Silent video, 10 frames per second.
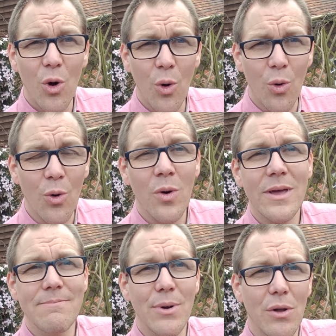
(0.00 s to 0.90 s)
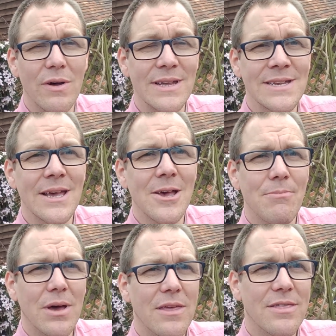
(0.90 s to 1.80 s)
or employed
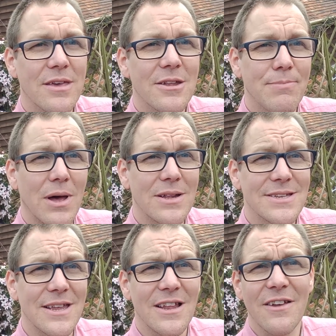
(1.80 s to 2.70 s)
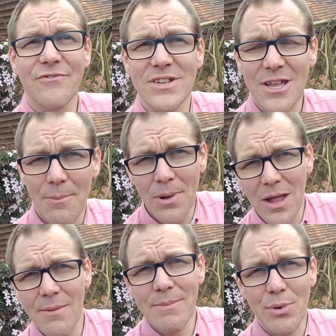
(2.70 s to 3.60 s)
by a third party. Like, for
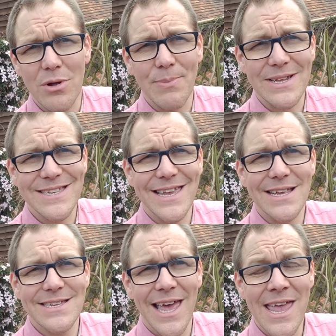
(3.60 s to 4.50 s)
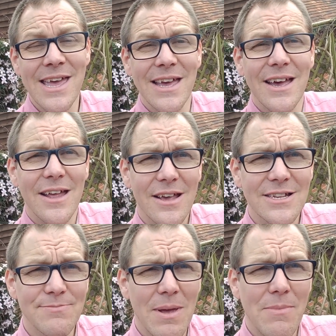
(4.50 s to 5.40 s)
example, I'm employed by CXK and
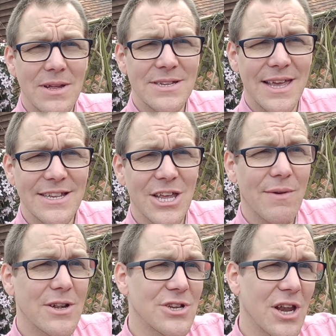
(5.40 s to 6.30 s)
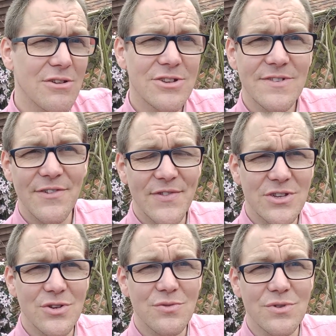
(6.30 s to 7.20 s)
I spend my days going to loads of
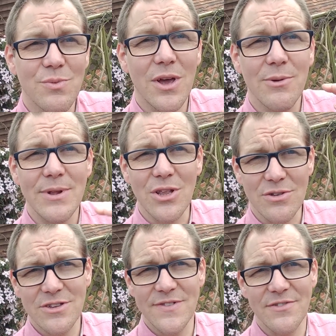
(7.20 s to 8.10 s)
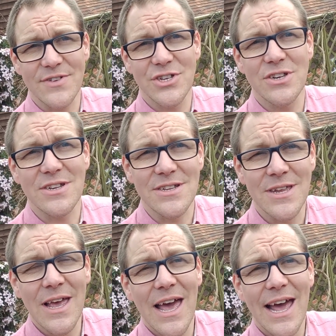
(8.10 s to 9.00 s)
different schools working with lots of different
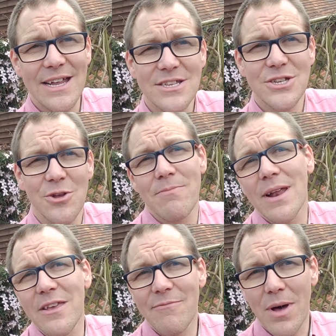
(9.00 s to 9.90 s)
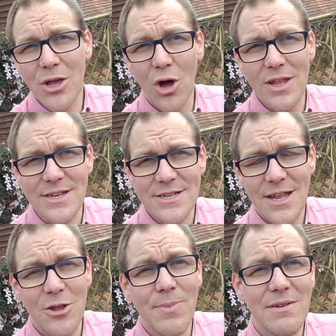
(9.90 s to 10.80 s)
students, as do many of my
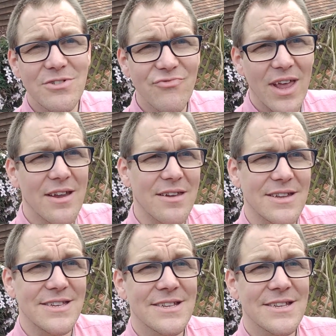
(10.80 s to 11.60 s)
colleagues. And you'll be able to recognise